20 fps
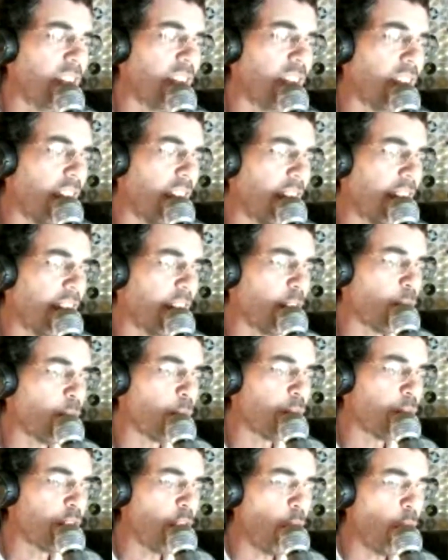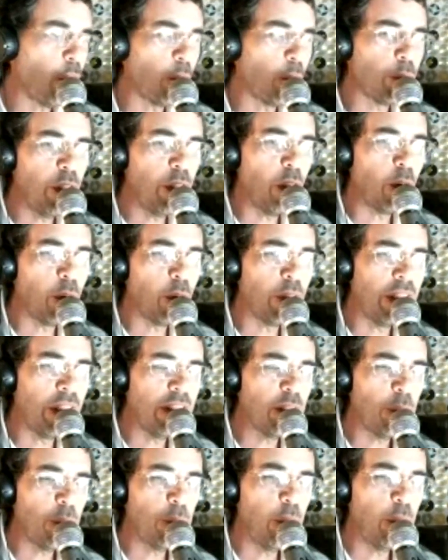So you know, it's a
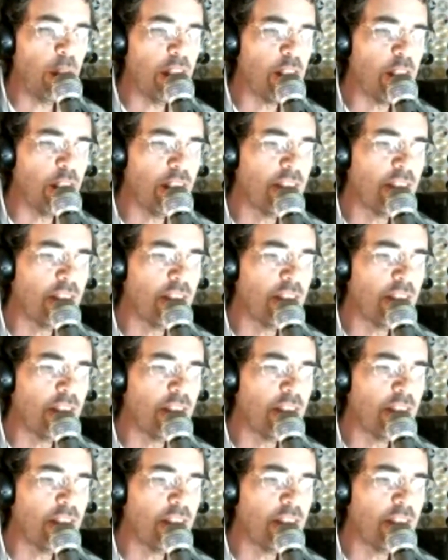pretty good